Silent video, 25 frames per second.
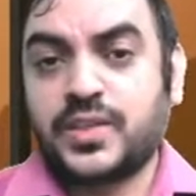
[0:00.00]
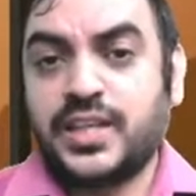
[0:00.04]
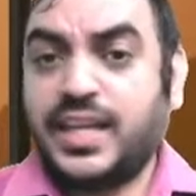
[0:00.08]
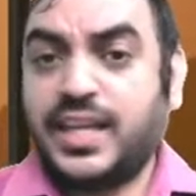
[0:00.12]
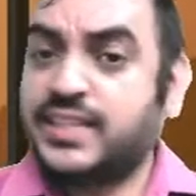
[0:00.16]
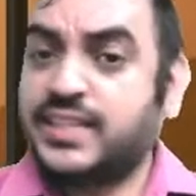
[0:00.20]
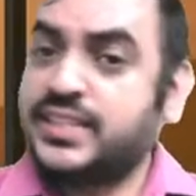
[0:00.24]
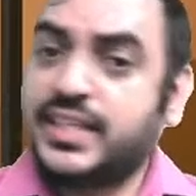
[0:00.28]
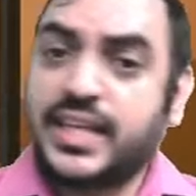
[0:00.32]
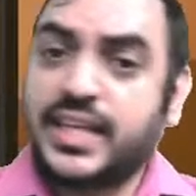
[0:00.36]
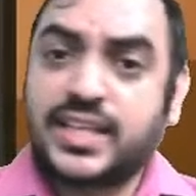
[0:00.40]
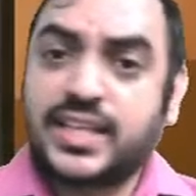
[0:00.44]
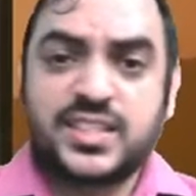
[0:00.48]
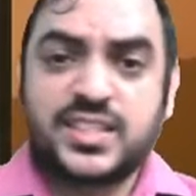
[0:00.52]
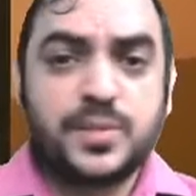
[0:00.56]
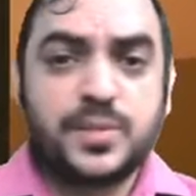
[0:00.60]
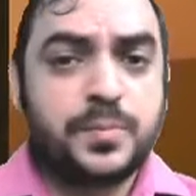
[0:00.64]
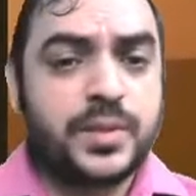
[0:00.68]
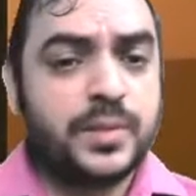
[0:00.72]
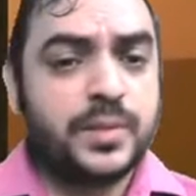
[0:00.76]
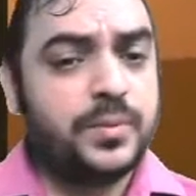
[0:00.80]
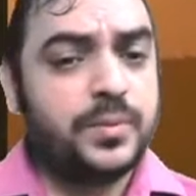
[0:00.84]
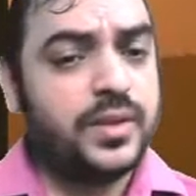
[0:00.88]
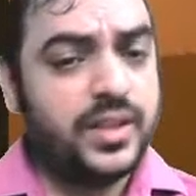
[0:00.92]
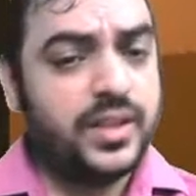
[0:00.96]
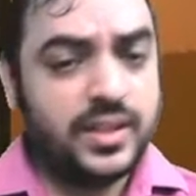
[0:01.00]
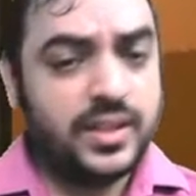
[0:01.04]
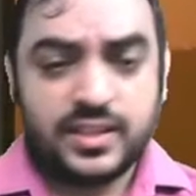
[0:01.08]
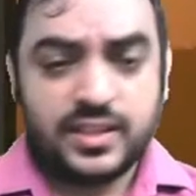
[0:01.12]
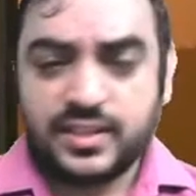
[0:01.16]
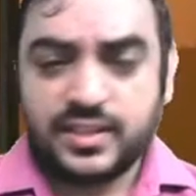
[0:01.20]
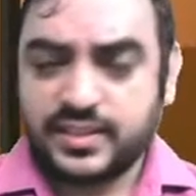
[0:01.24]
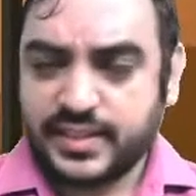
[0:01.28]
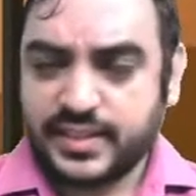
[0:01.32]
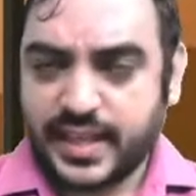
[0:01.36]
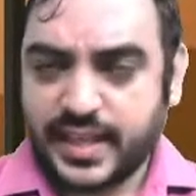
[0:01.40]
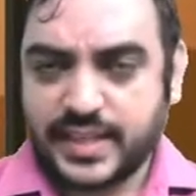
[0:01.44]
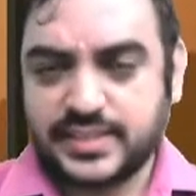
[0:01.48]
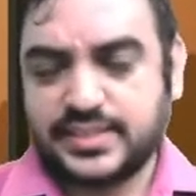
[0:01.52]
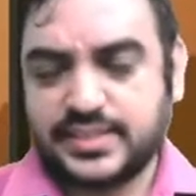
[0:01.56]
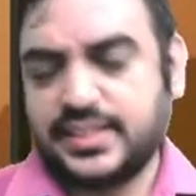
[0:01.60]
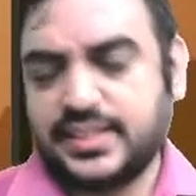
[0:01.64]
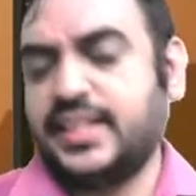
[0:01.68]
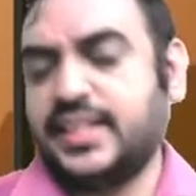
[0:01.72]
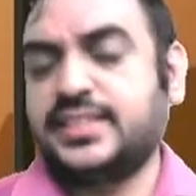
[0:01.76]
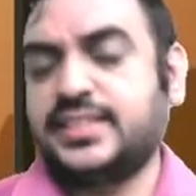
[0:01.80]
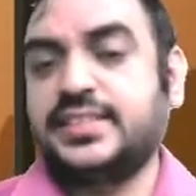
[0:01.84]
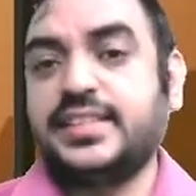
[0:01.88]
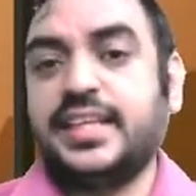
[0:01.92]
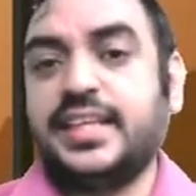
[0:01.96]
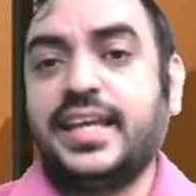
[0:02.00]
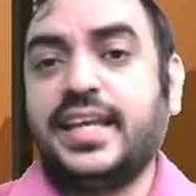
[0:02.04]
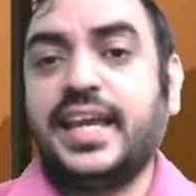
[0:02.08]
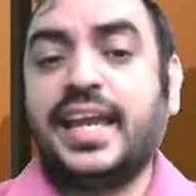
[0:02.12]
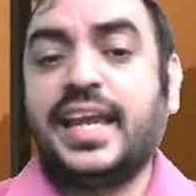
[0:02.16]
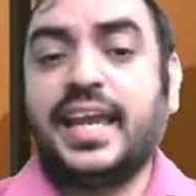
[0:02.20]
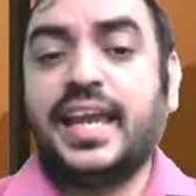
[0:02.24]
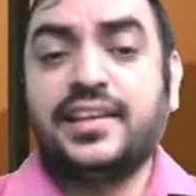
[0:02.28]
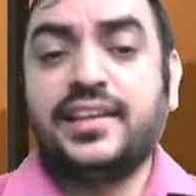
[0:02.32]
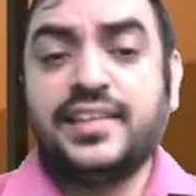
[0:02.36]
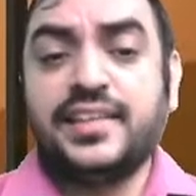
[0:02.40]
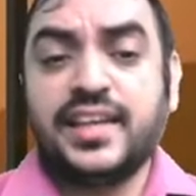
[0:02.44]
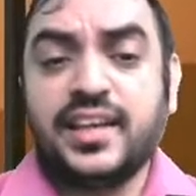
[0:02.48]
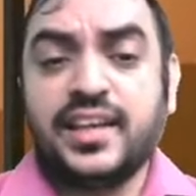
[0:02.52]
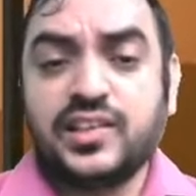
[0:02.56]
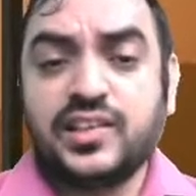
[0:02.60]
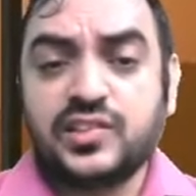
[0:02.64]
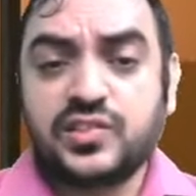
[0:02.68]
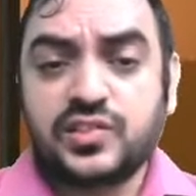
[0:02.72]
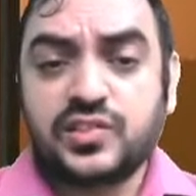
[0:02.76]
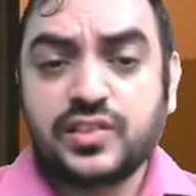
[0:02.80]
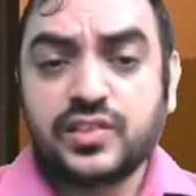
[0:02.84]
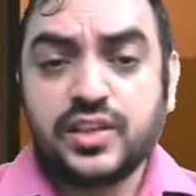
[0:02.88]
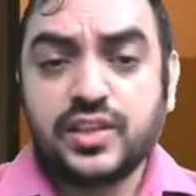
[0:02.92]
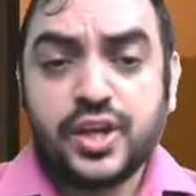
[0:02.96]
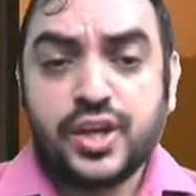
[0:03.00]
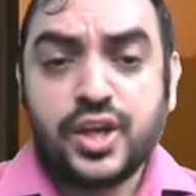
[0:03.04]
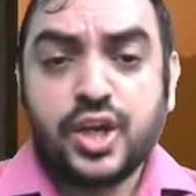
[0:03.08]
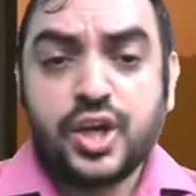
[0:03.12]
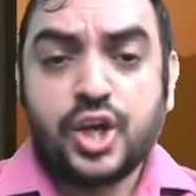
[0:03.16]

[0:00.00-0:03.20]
Is it acceptable? The answer is again yes.